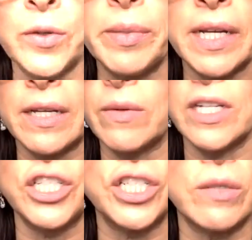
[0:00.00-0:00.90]
But anyway,
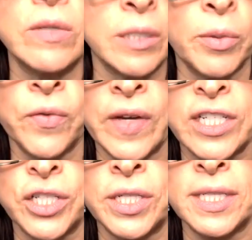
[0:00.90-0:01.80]
she was a
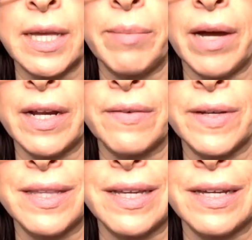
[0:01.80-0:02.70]
perfectionist about
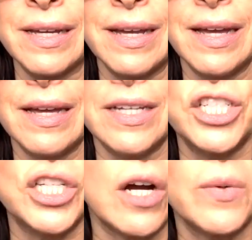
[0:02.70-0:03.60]
everything.
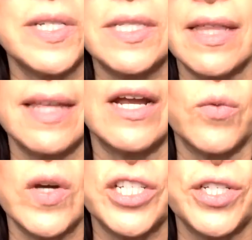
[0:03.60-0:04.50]
She always said that I
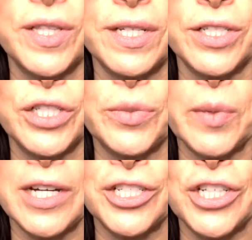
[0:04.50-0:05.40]
rushed things too
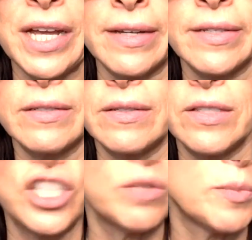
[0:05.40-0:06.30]
much, and
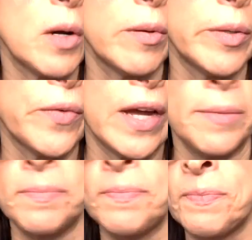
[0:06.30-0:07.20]
she was probably right.
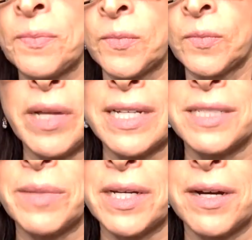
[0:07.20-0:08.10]

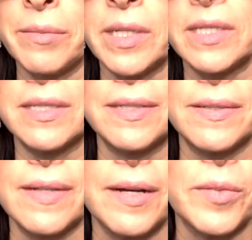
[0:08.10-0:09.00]
Sassy always
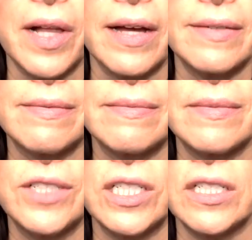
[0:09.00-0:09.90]
made me laugh and
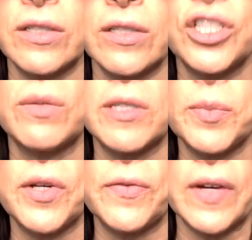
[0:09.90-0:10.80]
replied to my
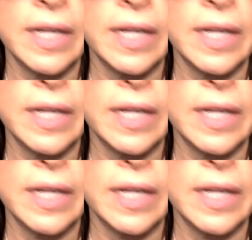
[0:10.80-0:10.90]
comments.